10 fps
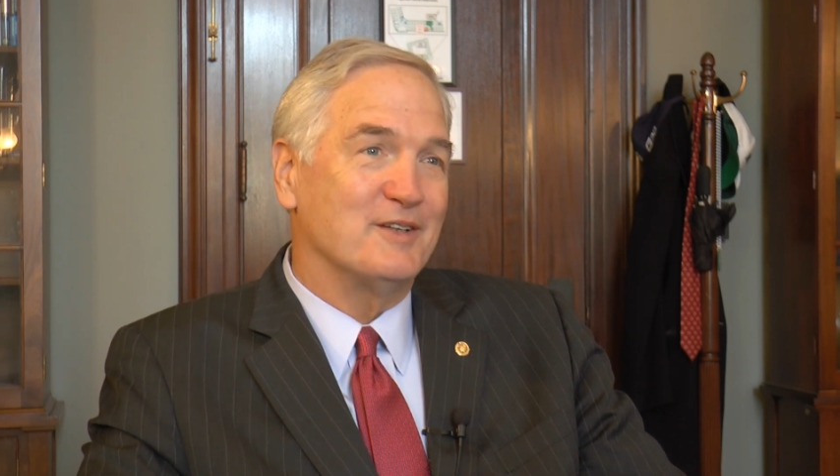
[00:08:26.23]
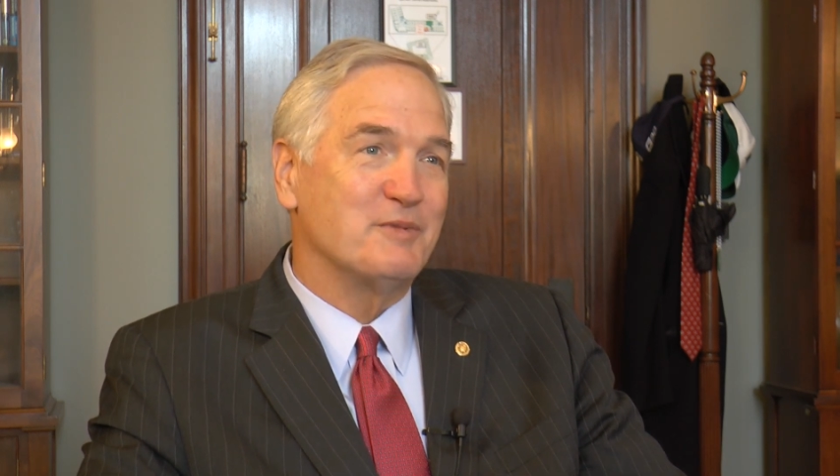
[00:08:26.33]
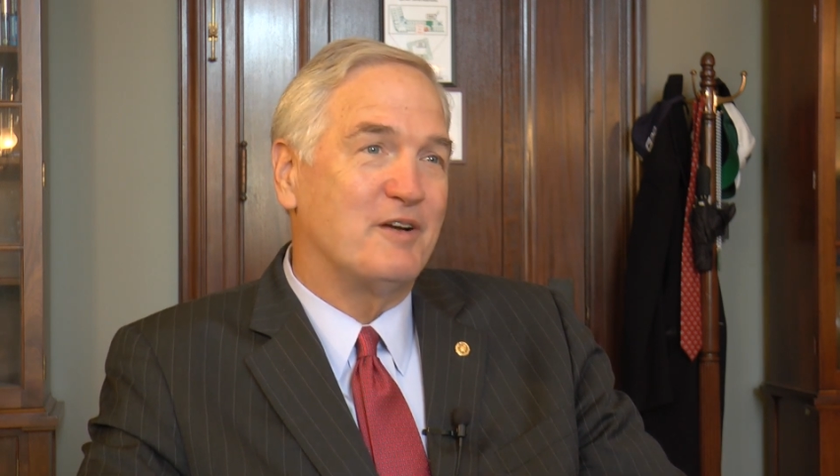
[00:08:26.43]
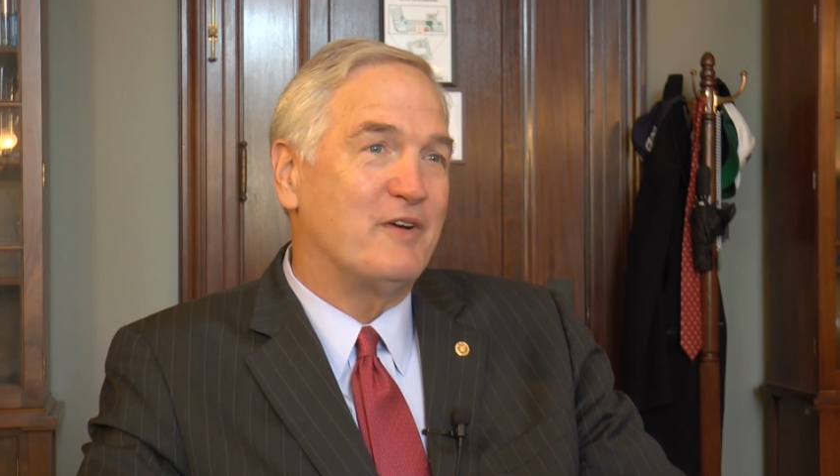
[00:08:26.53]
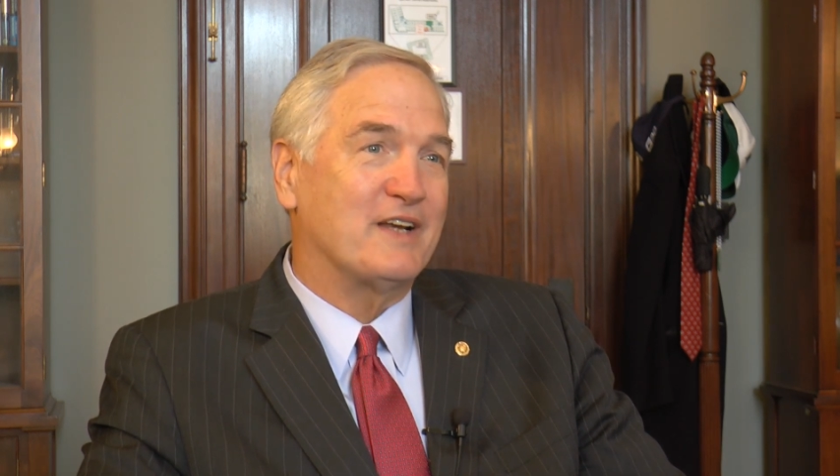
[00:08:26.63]
As
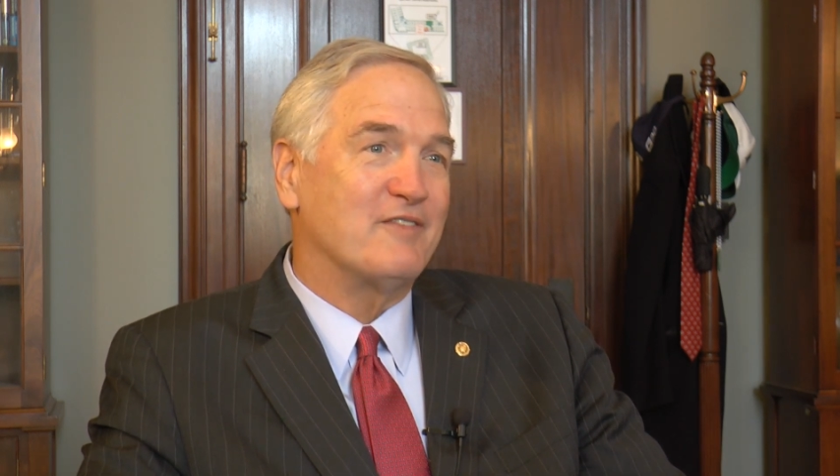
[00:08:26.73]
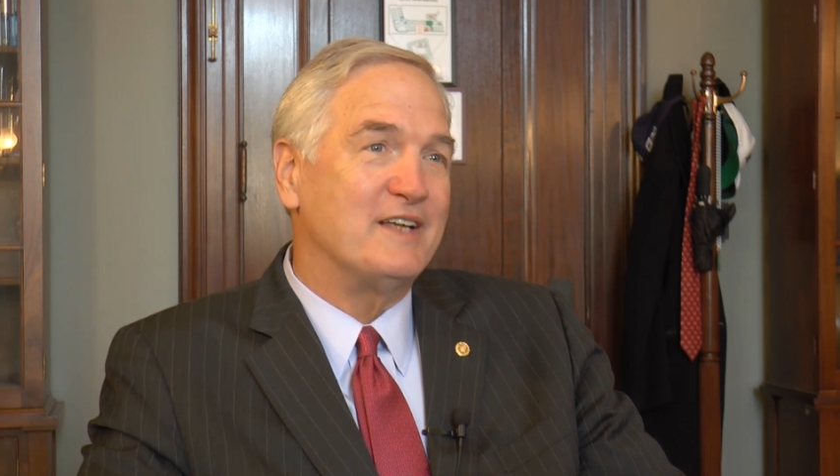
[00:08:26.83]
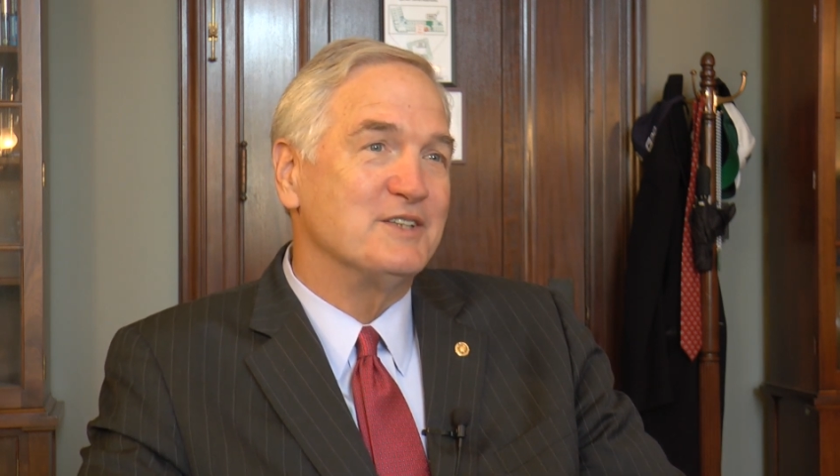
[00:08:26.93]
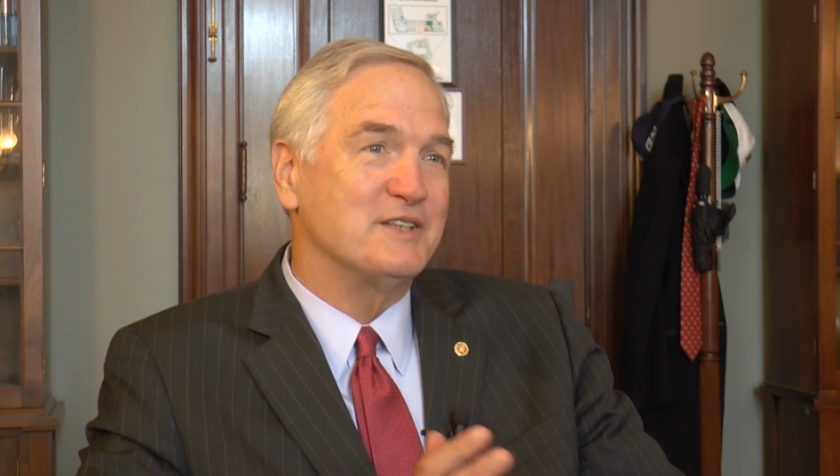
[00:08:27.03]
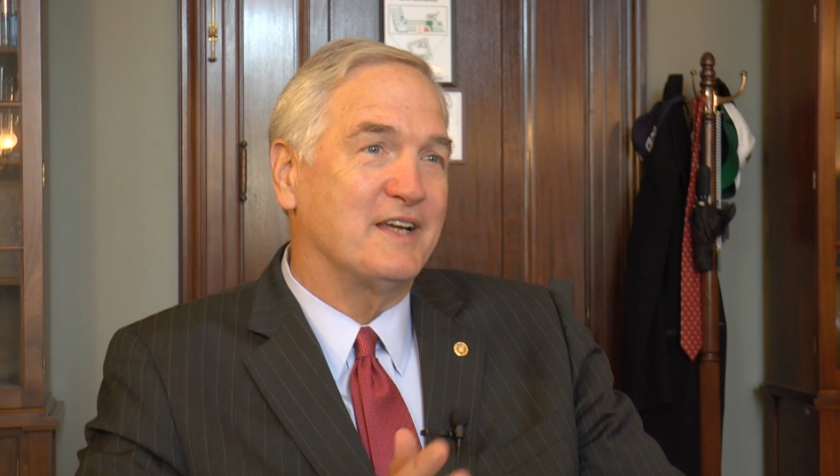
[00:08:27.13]
a matter of fact, if
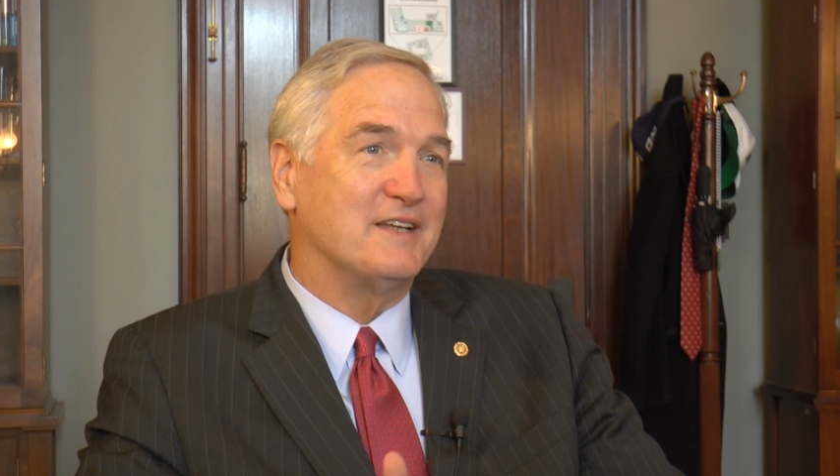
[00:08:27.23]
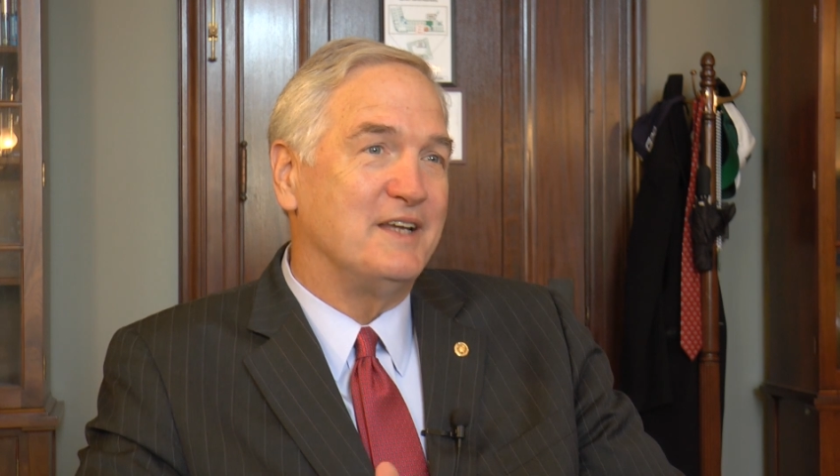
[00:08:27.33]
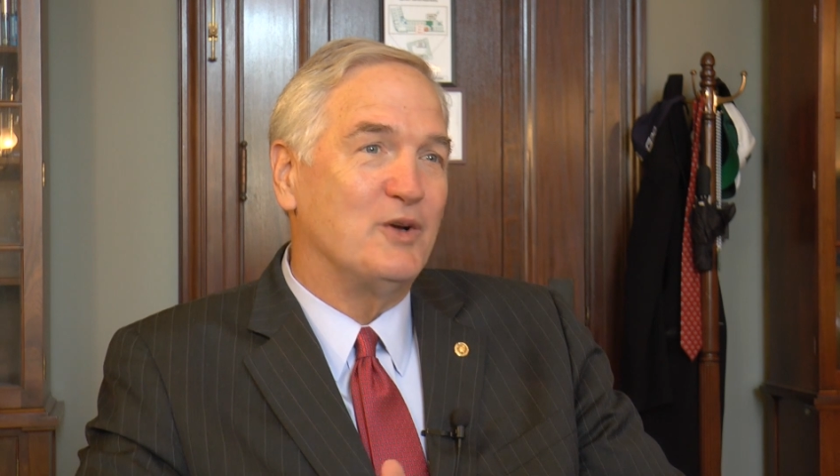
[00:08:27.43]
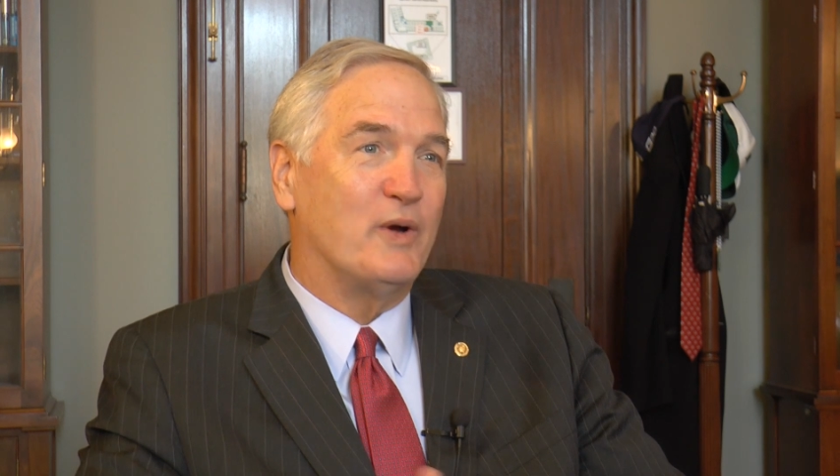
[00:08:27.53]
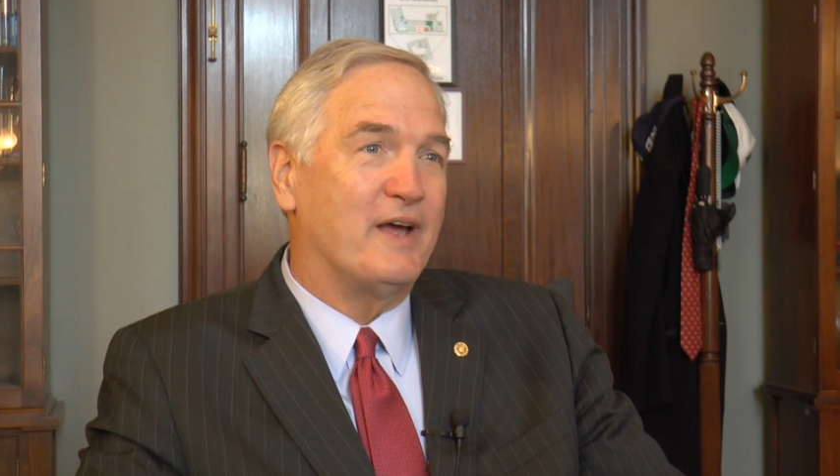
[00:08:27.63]
I just take a
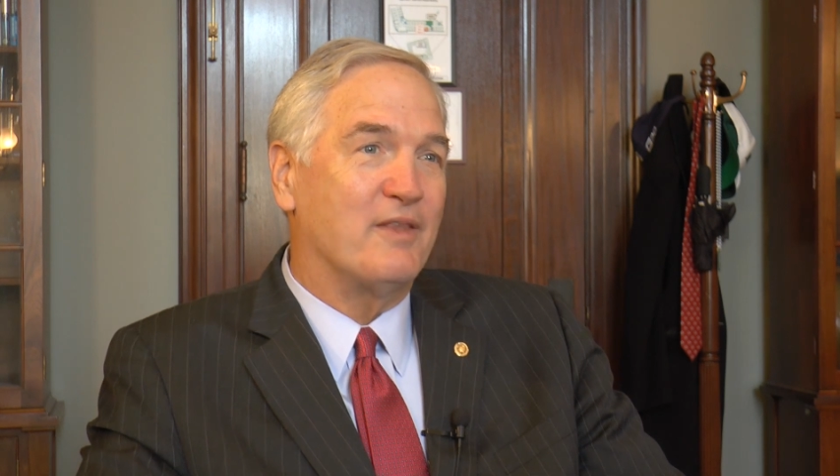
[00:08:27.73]
decoy